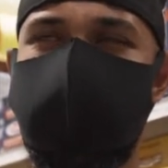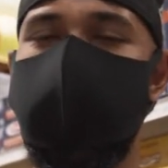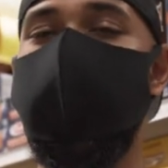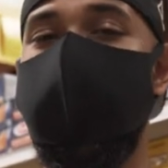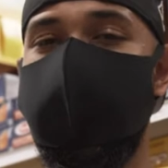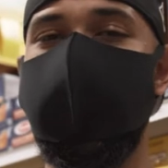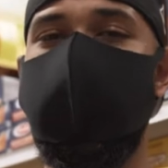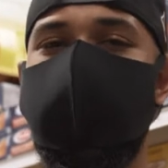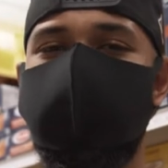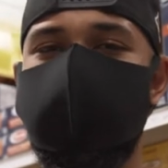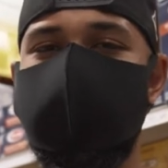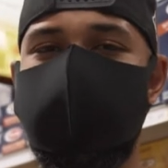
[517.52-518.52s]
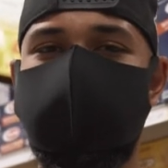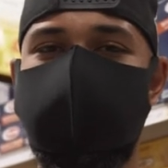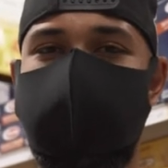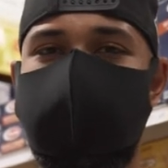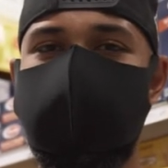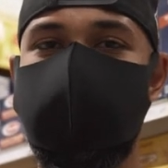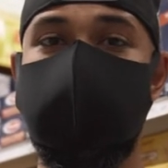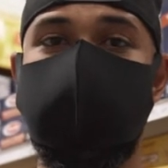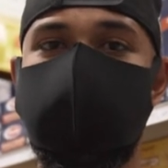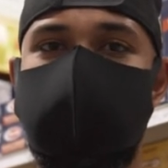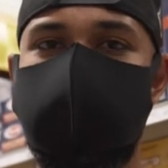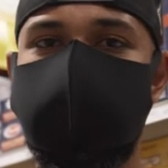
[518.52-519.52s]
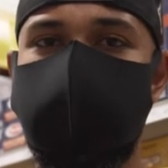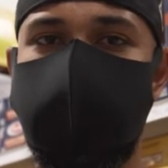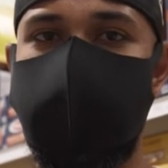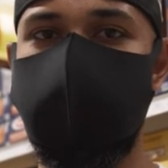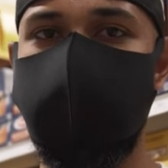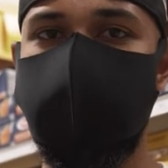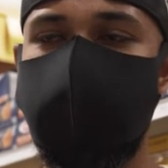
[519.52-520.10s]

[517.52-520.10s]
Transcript: eight ounces of like chicken breast, for example.